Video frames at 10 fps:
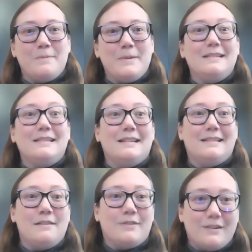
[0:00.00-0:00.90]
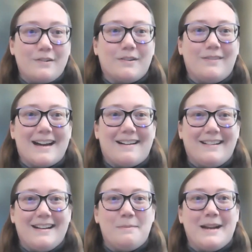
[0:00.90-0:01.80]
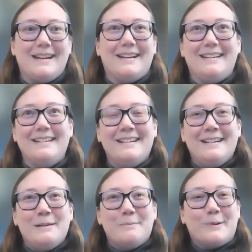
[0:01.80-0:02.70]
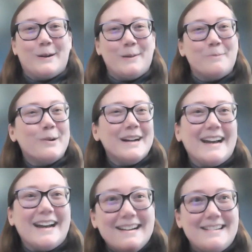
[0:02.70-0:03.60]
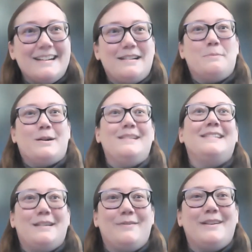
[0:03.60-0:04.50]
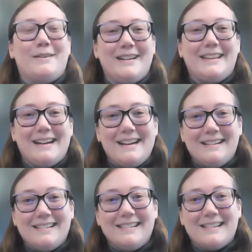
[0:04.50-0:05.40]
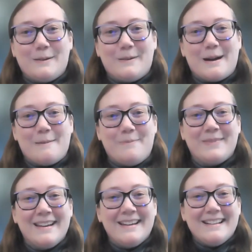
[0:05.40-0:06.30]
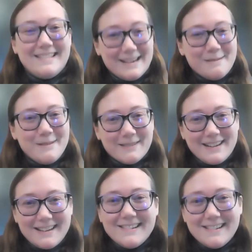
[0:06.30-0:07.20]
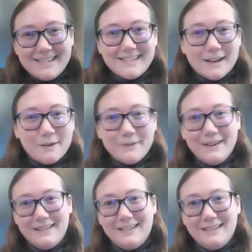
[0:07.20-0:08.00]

pieces in virtual reality to make it more engaging and immersive and everything. So Jim, you want to introduce yourself?